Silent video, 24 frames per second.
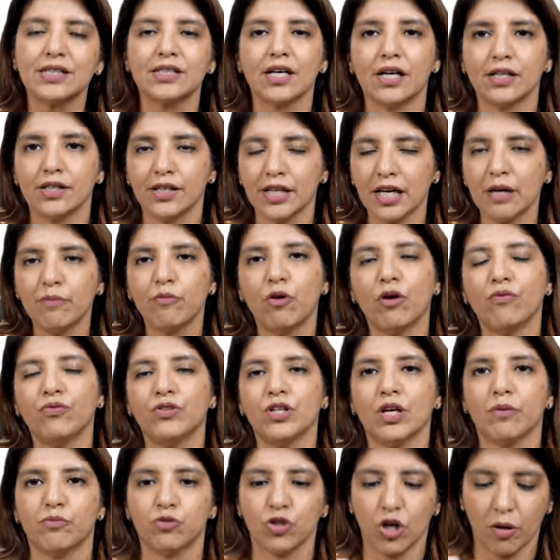The name of
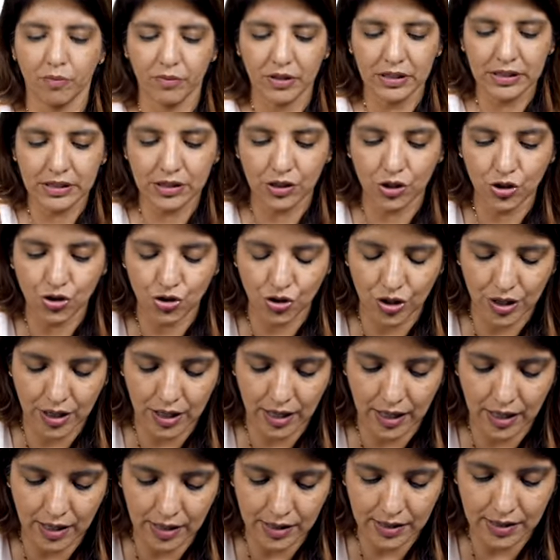the abdominal surgery
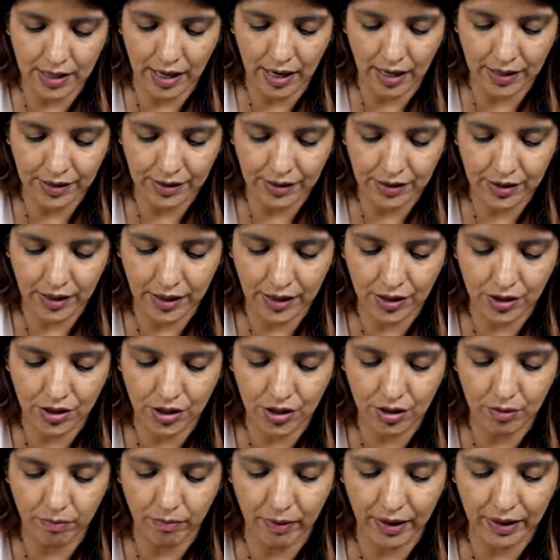is
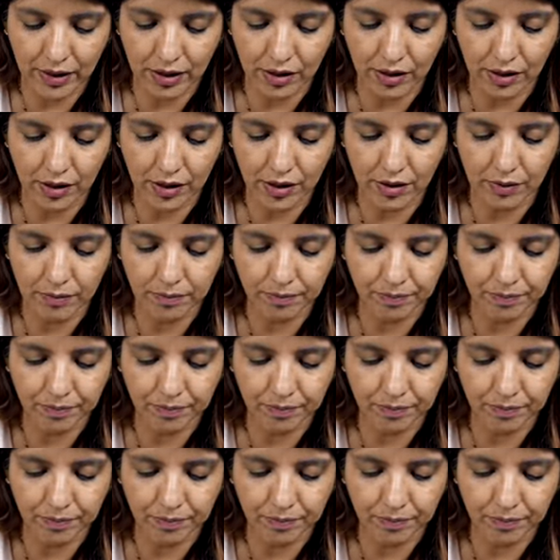Huntington method.